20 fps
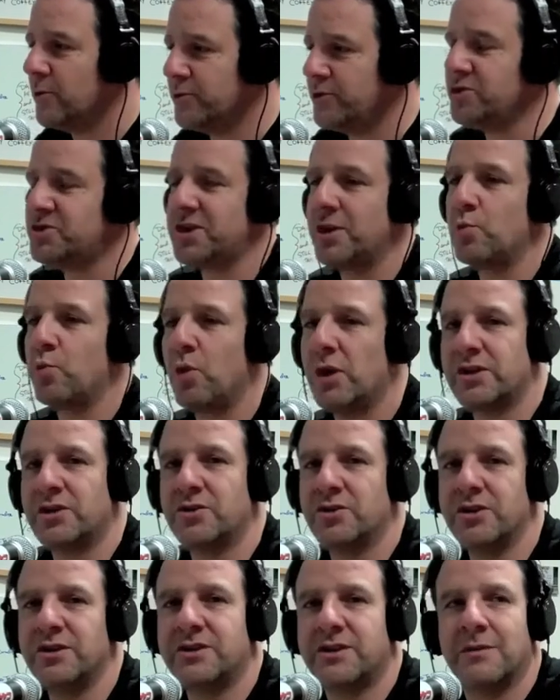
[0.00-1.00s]
when you said
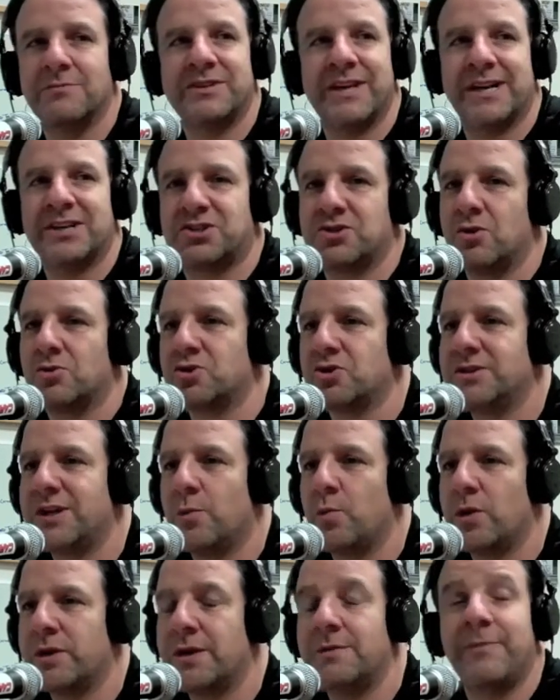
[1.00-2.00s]
what good comes out of social
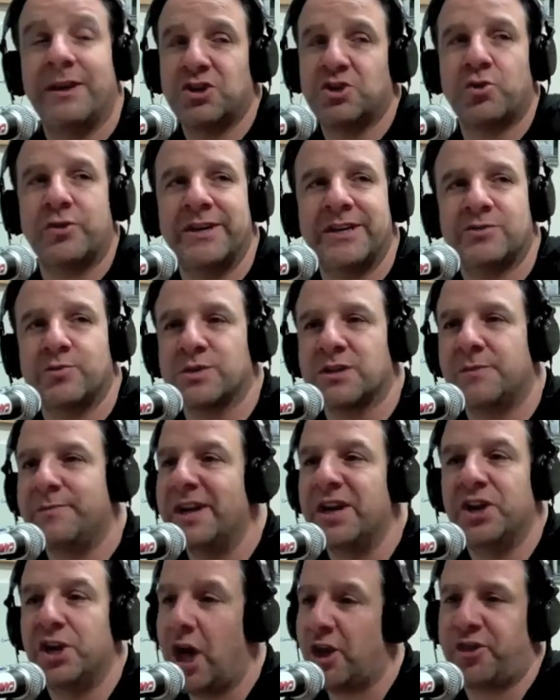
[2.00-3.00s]
networking, my short answer was
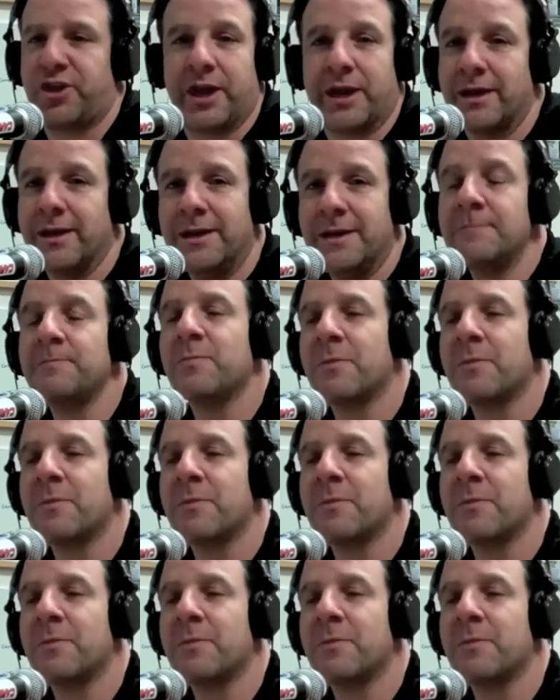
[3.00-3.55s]
going to be nothing.